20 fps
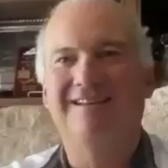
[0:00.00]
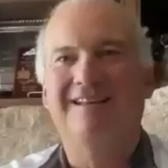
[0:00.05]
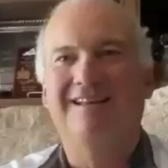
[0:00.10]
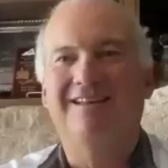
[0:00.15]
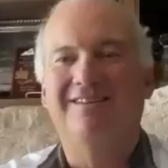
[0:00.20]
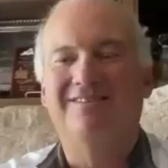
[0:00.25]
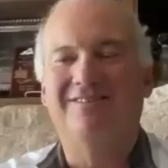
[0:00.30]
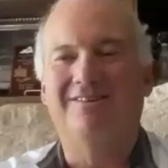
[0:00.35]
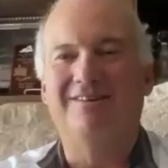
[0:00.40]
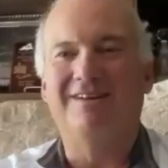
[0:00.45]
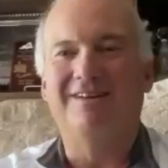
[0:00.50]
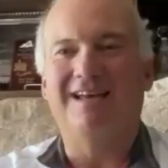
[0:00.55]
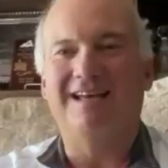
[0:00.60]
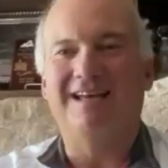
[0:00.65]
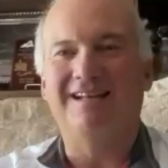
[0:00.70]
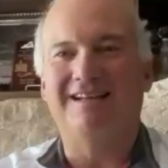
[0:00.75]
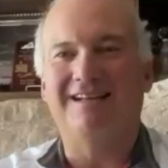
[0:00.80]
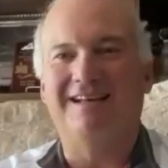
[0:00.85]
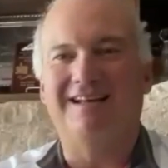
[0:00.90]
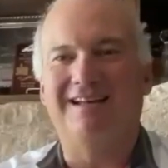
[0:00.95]
So we
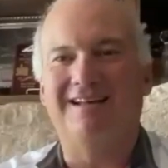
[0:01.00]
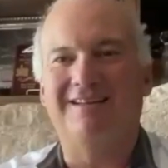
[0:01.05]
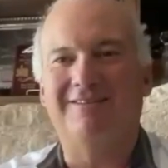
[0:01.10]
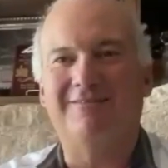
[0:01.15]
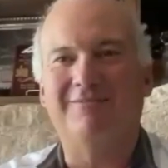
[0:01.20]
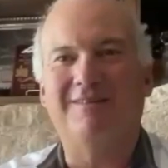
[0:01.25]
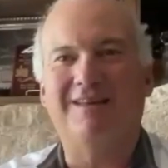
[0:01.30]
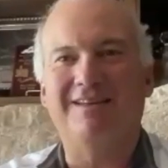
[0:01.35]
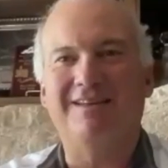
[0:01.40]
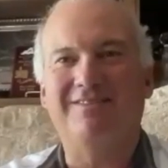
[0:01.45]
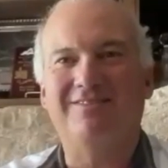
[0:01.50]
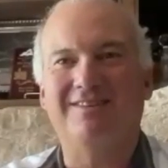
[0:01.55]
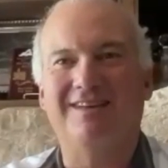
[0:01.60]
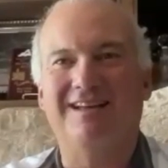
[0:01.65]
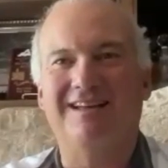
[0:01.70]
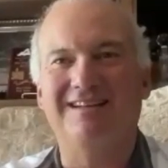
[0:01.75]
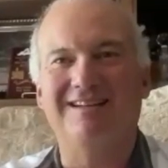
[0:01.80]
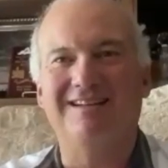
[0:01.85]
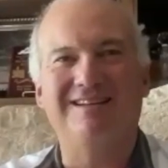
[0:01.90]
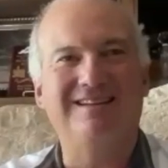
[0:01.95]
had my
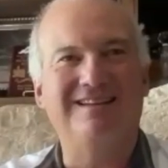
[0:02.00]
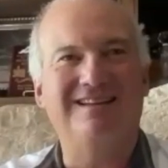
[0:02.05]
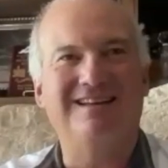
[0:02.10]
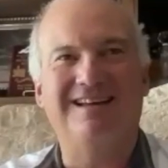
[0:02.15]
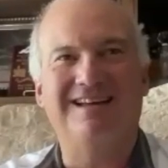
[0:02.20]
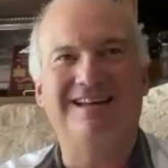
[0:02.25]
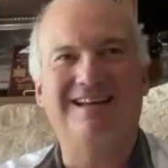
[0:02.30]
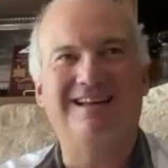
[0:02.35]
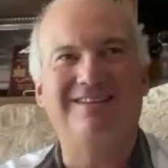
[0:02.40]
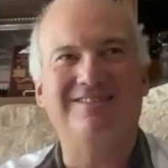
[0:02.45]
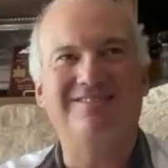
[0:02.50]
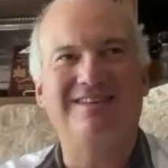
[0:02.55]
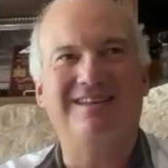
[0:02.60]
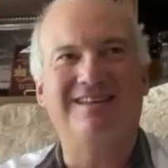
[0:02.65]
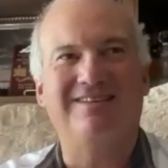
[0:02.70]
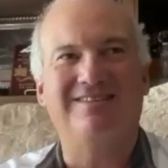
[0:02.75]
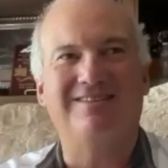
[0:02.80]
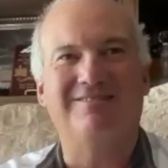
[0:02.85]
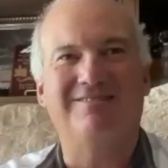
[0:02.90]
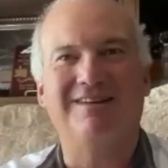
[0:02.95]
son
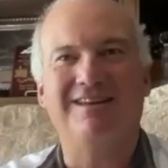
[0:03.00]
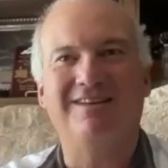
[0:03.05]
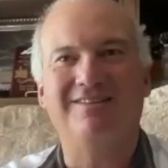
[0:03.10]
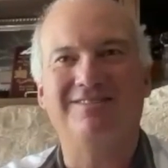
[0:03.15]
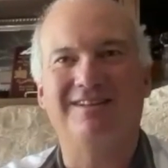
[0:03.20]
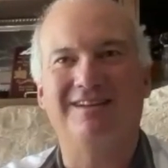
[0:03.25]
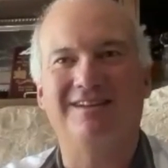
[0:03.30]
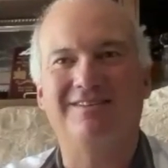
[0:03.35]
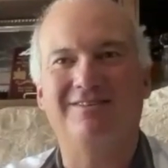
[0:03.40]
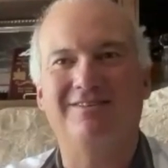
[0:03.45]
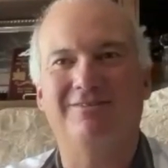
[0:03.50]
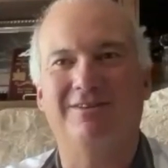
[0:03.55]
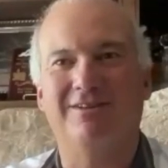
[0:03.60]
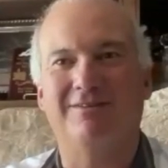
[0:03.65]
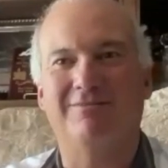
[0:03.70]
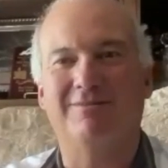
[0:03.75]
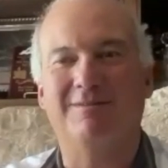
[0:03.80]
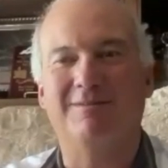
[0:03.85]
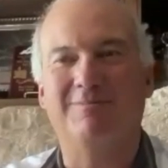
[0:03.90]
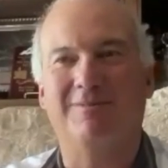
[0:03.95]
sailing the race and two
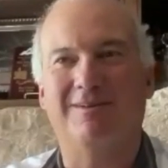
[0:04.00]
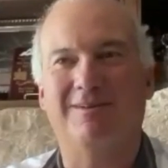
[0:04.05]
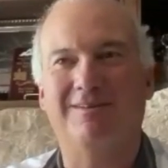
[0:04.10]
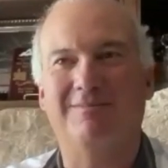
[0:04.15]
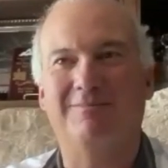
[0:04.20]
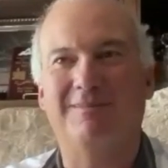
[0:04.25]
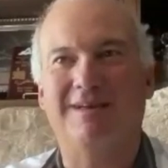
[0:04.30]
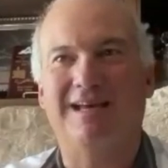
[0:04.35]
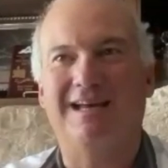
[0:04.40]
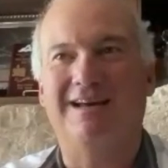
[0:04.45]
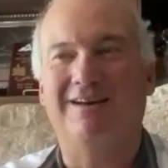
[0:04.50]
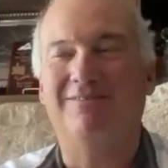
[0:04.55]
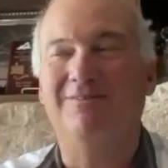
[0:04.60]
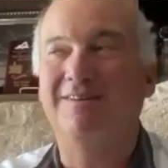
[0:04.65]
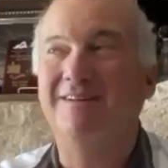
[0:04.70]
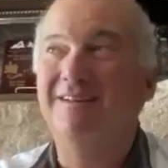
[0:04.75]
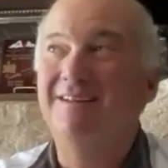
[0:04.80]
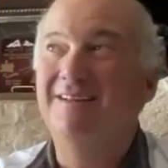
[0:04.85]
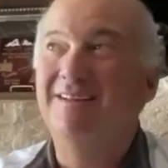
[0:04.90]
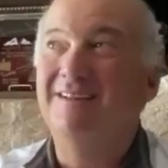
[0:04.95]
other people on the bow,
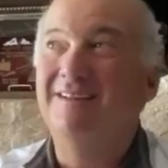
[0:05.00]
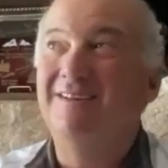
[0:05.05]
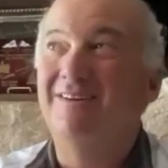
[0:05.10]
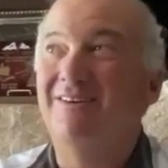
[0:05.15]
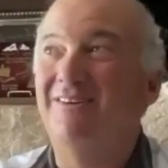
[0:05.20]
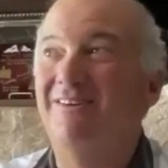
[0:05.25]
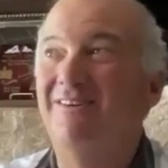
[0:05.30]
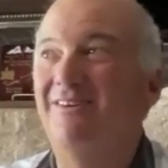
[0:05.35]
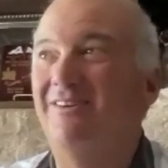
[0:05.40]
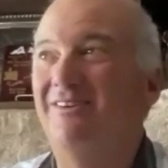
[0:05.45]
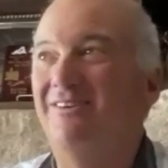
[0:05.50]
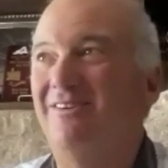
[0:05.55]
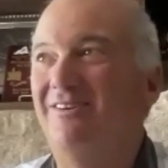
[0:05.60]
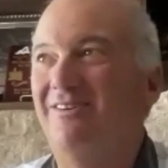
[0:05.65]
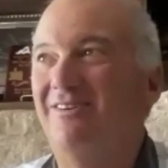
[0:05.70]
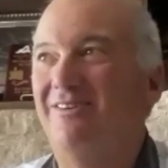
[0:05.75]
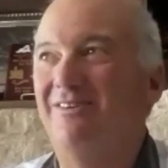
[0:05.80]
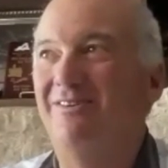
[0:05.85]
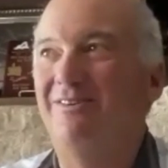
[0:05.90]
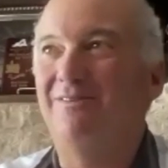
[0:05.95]

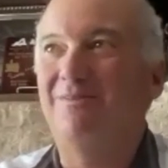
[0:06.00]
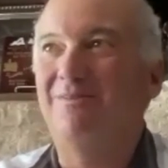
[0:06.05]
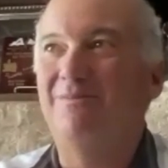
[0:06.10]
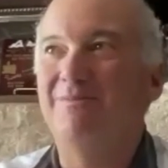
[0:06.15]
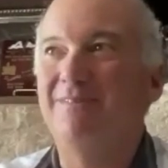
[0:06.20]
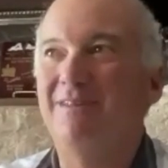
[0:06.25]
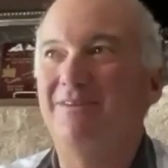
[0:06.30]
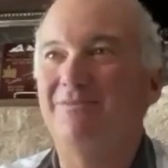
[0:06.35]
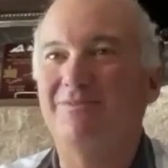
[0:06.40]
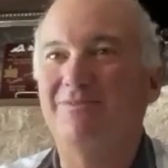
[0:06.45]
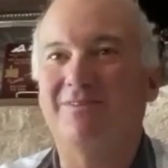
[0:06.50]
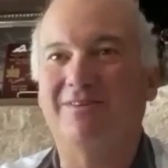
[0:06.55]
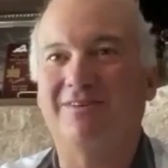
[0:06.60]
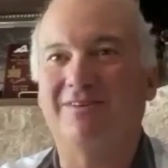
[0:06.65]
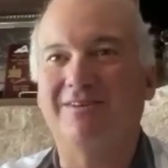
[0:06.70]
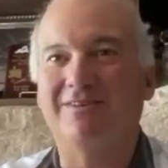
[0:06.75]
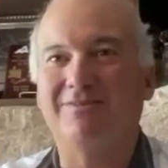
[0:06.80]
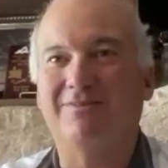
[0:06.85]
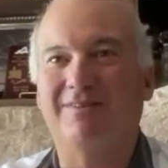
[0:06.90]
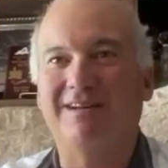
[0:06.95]
all
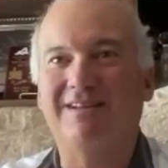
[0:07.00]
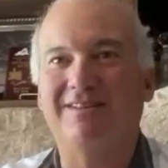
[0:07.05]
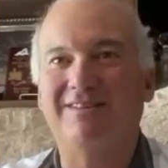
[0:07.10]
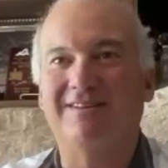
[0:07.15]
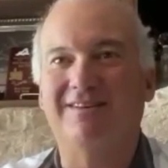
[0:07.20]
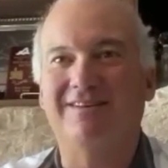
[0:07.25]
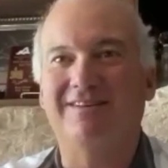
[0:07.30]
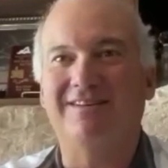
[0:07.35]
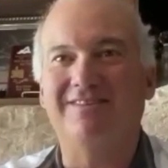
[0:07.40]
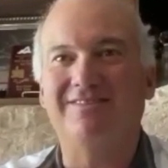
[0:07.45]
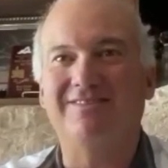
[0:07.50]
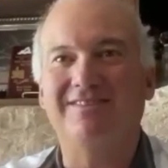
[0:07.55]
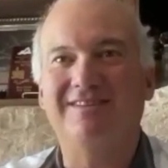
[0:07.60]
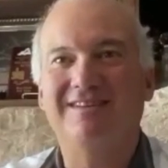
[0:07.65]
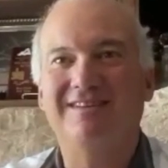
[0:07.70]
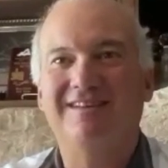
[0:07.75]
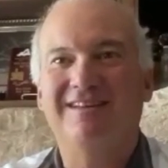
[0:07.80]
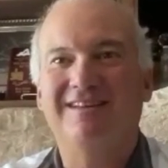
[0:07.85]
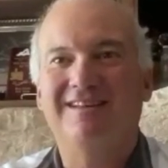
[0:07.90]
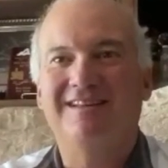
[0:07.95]
early 2030s,
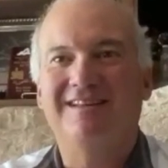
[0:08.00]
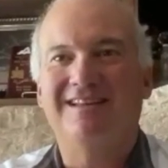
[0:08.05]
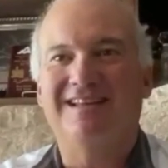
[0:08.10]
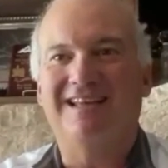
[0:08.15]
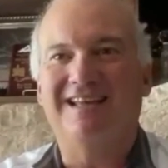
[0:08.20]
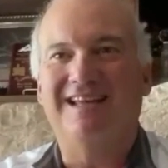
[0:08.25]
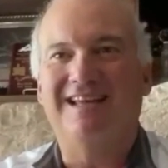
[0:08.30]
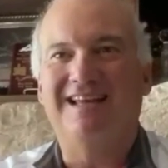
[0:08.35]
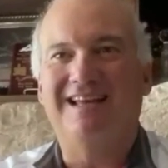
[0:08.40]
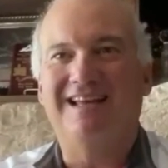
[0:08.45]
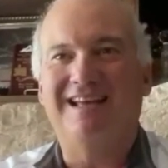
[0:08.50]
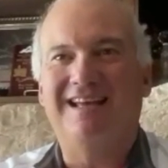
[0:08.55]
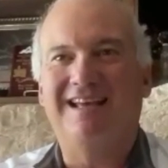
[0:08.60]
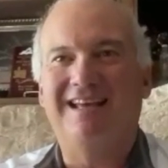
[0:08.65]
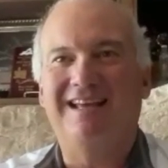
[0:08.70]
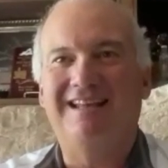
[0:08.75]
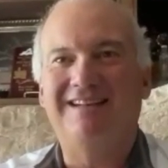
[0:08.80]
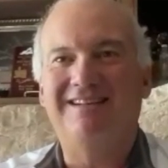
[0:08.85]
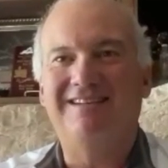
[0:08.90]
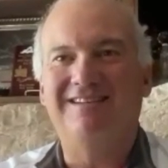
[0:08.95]

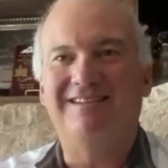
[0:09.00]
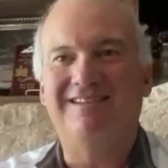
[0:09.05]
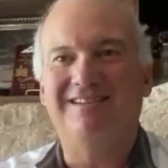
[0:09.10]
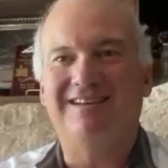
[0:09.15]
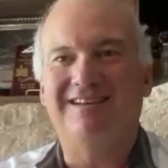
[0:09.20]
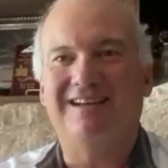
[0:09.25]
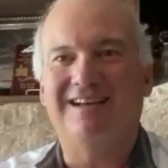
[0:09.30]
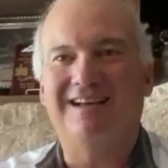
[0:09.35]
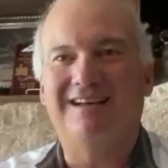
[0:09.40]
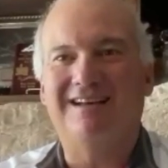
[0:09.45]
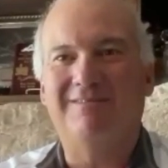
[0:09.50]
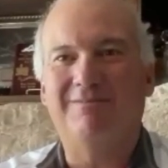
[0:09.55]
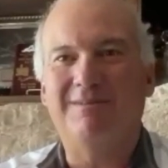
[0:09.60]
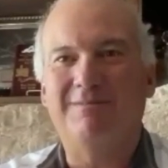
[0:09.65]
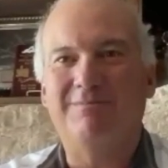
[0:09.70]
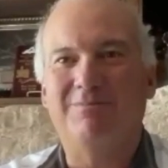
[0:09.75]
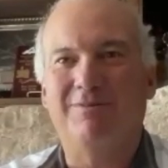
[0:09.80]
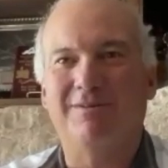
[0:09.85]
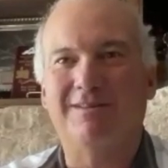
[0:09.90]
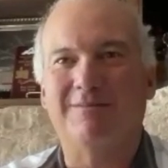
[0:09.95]
and
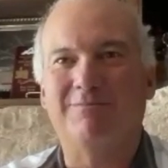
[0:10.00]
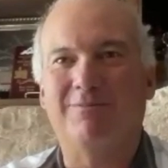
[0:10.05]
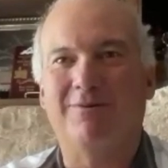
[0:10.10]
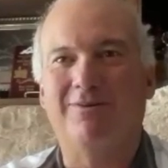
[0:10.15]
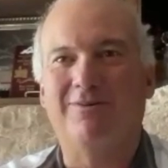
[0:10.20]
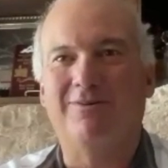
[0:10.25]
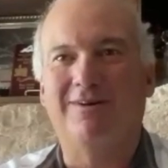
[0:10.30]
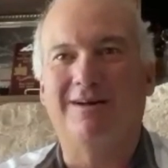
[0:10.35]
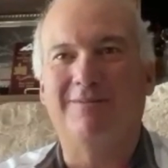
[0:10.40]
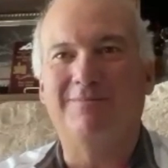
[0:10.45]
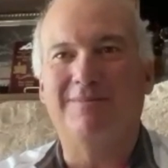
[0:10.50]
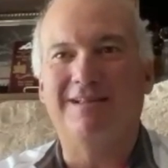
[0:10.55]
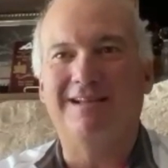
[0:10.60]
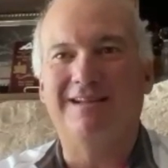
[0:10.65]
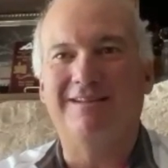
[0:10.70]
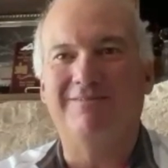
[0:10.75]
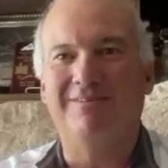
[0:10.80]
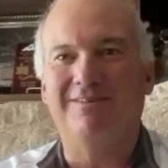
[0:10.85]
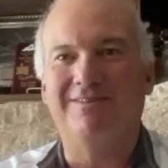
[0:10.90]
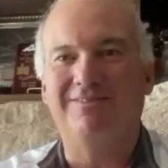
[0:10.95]
we put the pole up, and
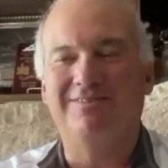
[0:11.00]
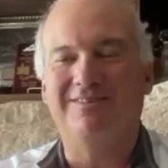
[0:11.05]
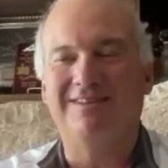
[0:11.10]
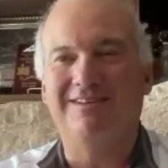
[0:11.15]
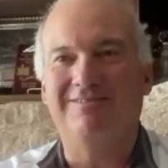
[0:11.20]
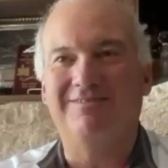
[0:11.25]
it was